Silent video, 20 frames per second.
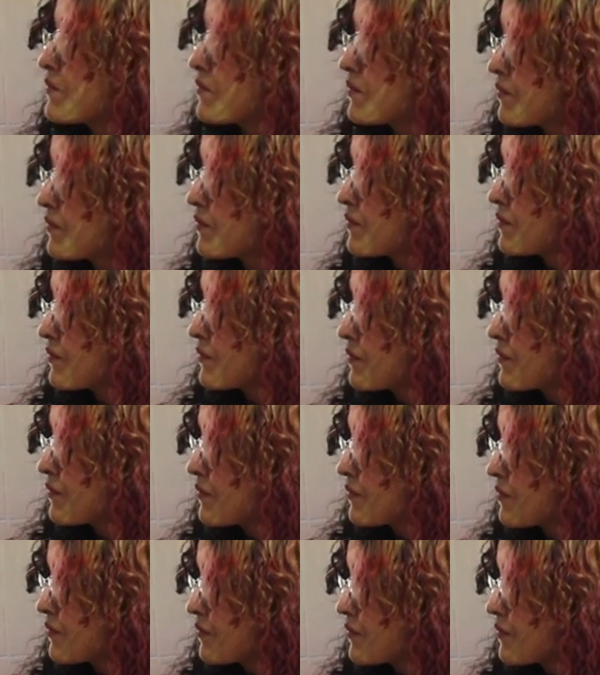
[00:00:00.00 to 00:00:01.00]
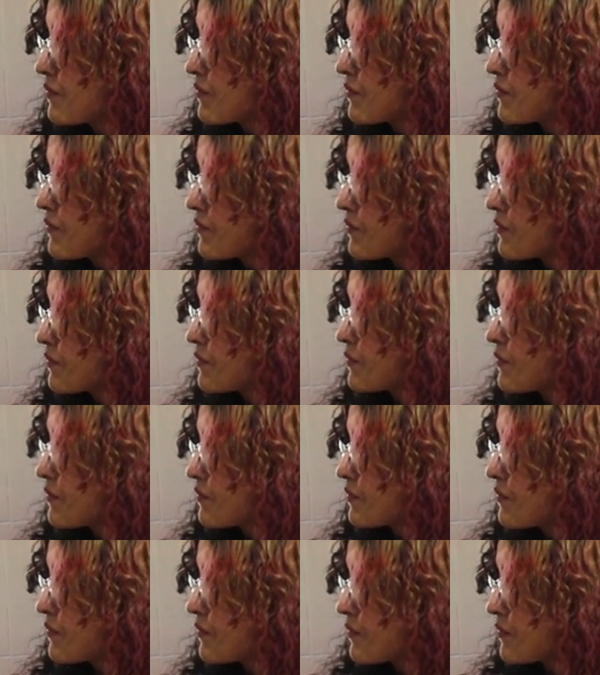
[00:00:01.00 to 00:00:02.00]

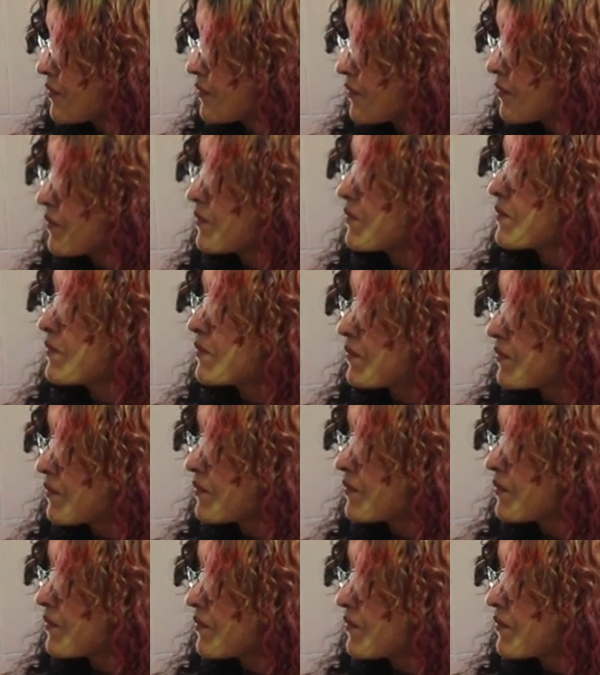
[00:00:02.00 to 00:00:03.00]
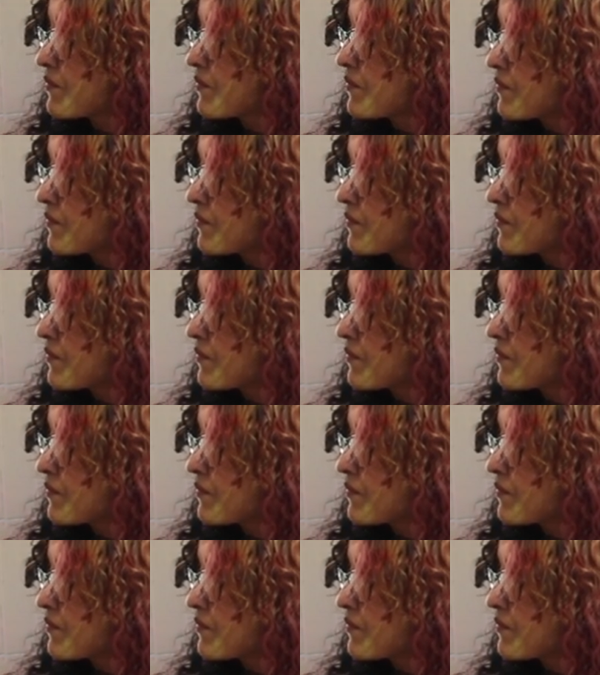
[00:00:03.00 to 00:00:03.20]
[no speech]